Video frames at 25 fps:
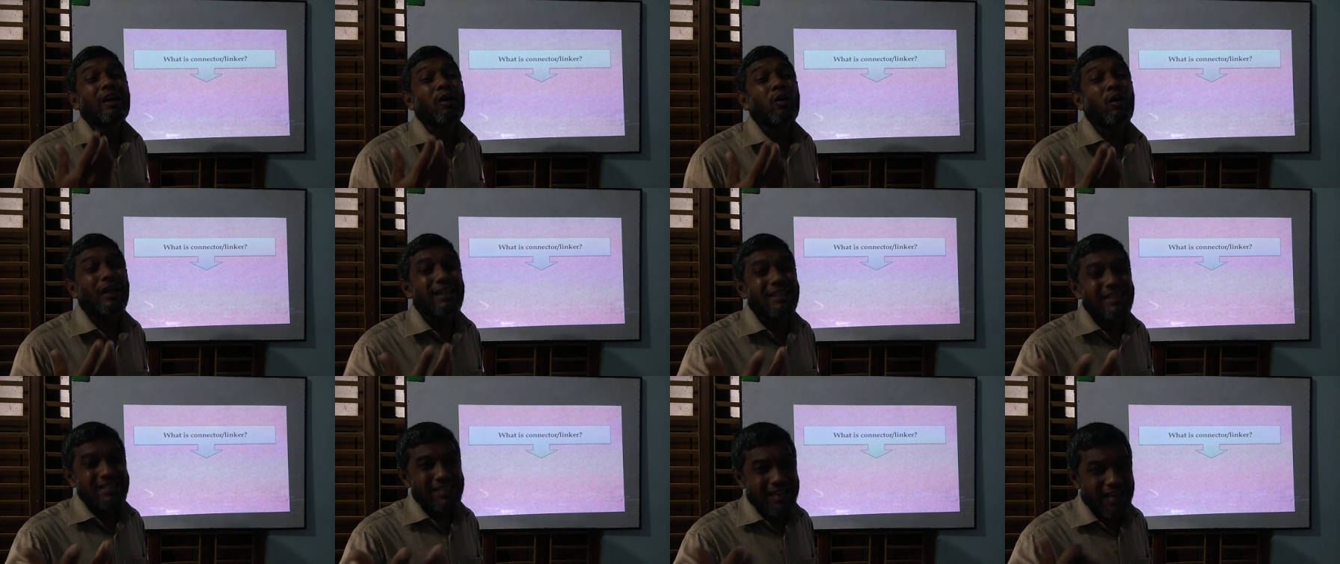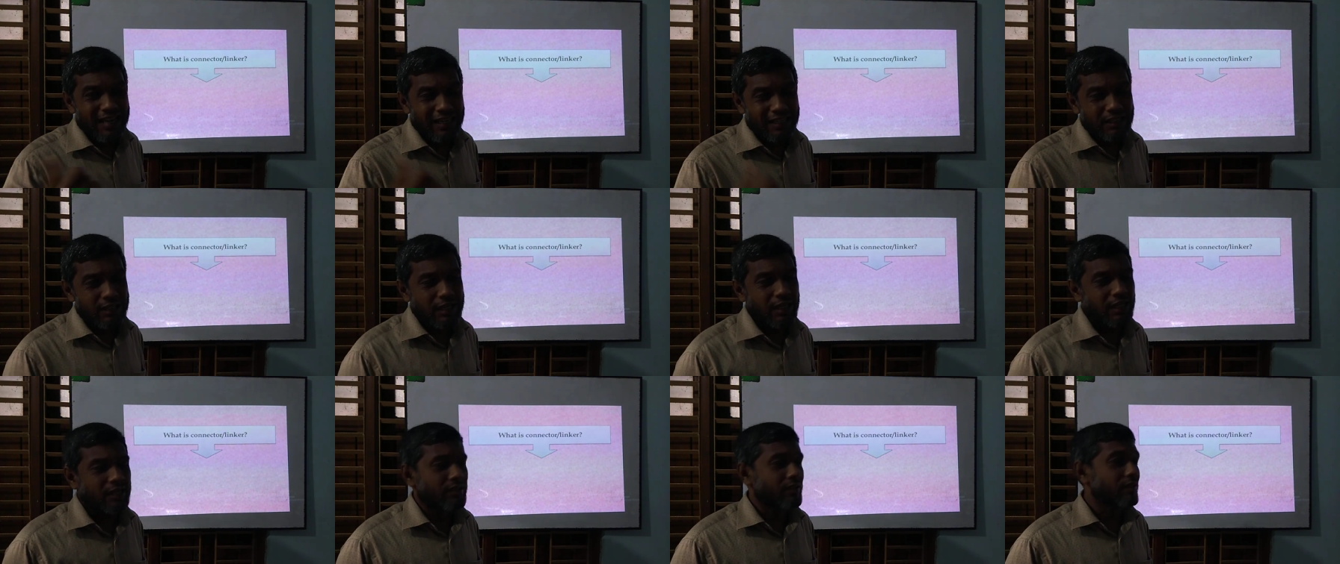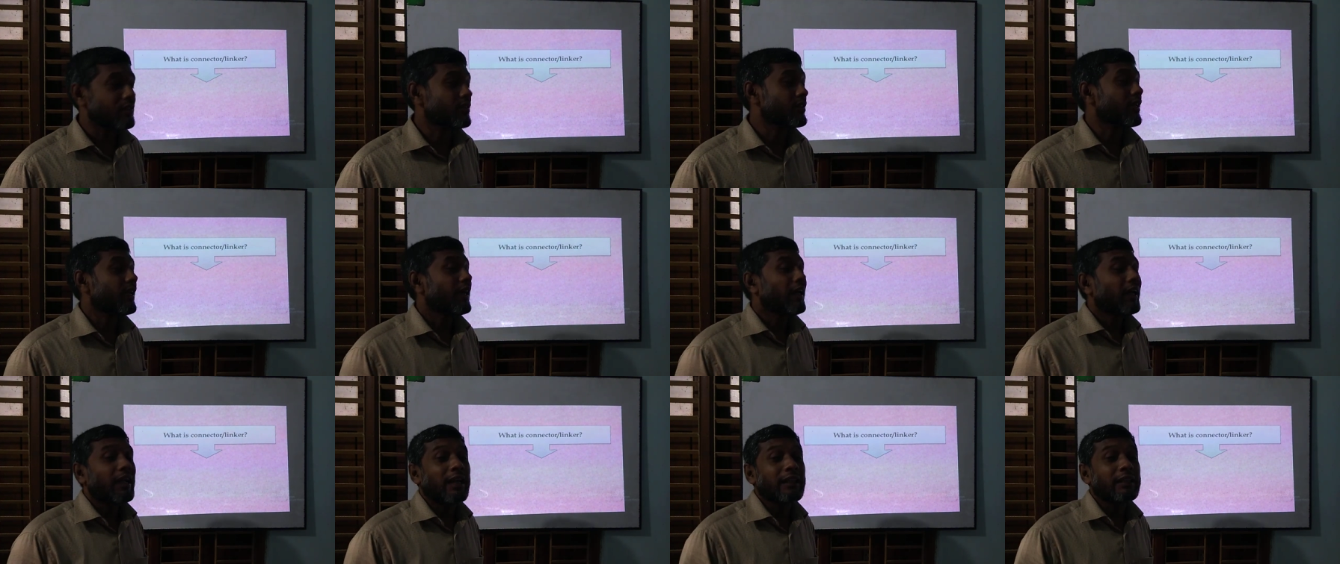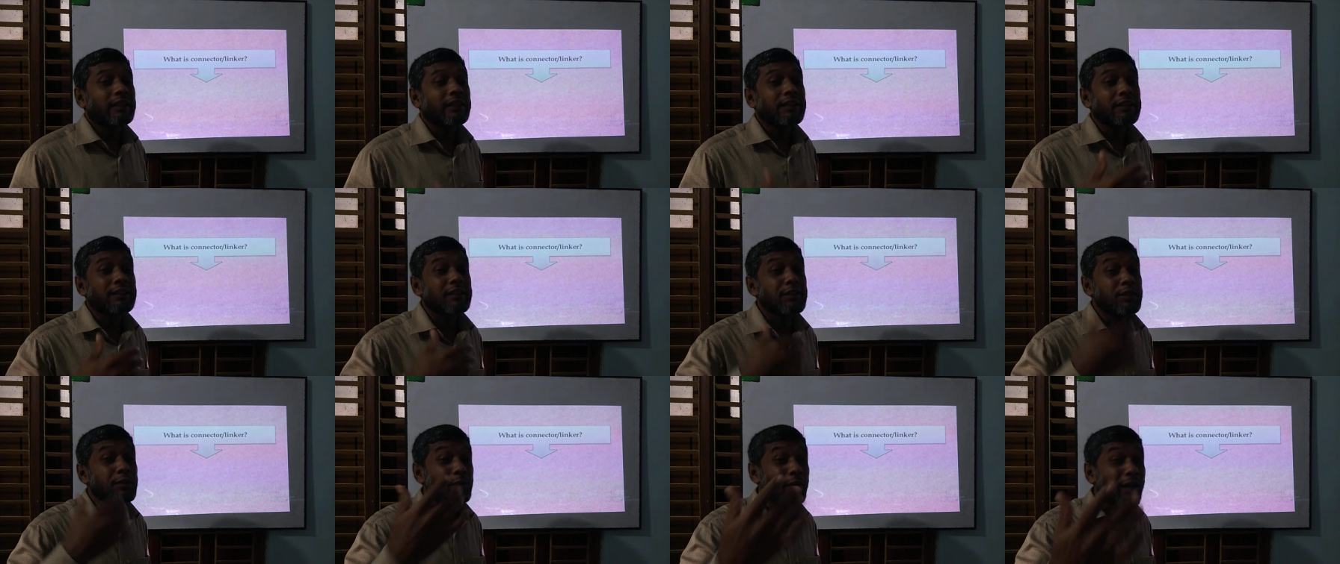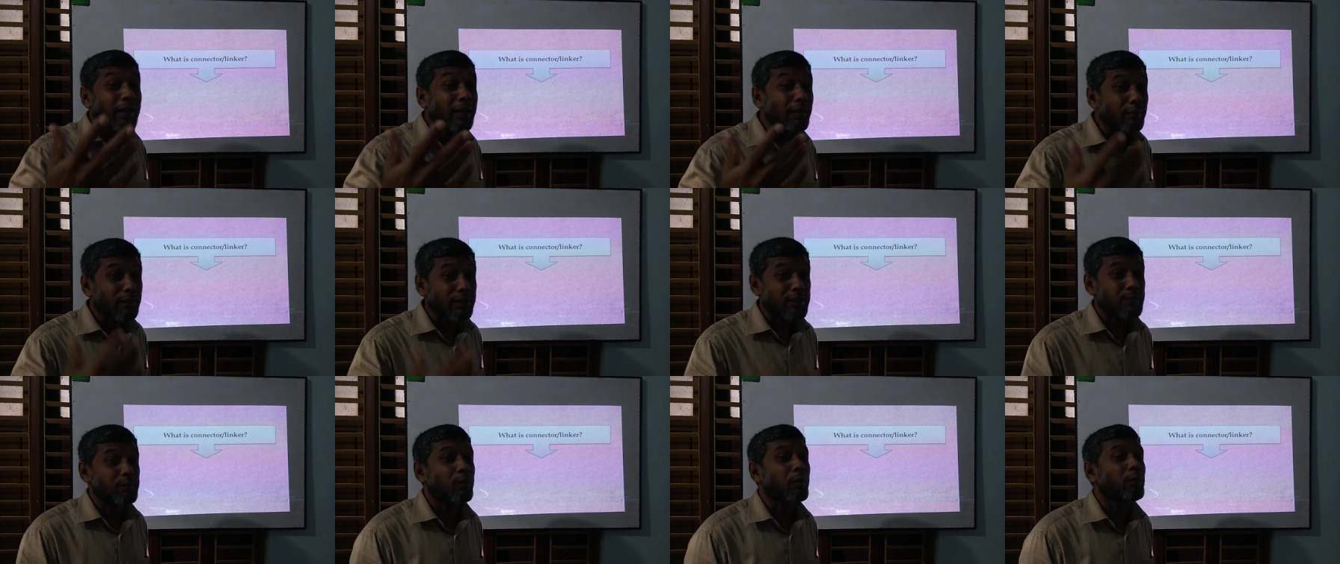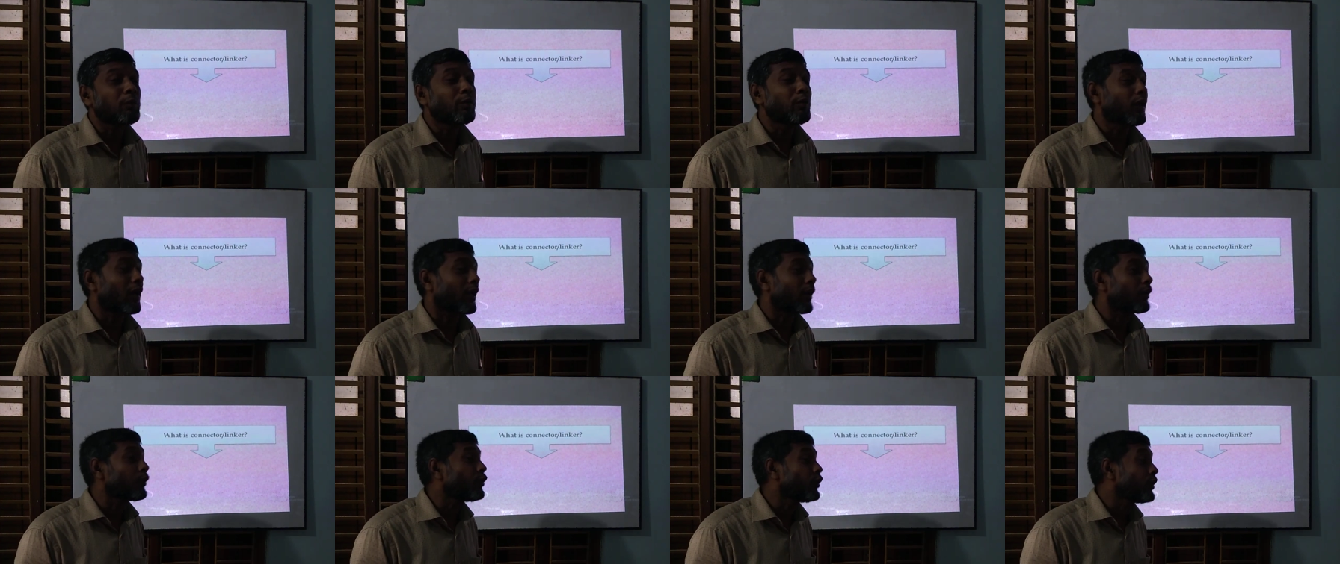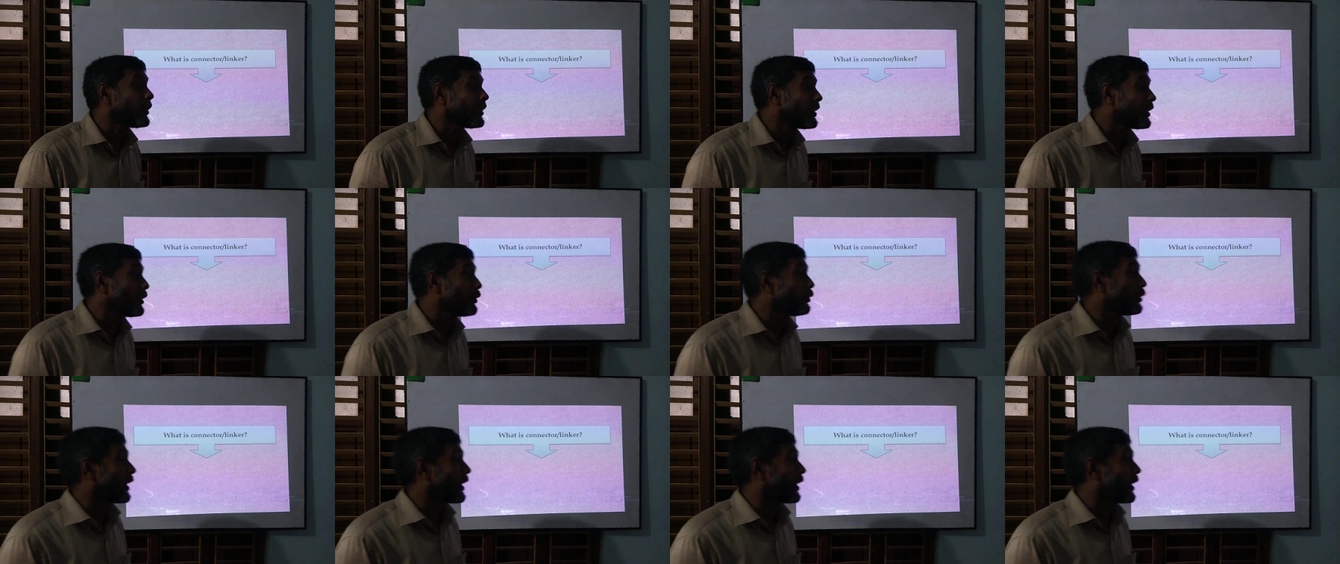conjunctions, and this is very much popular with you,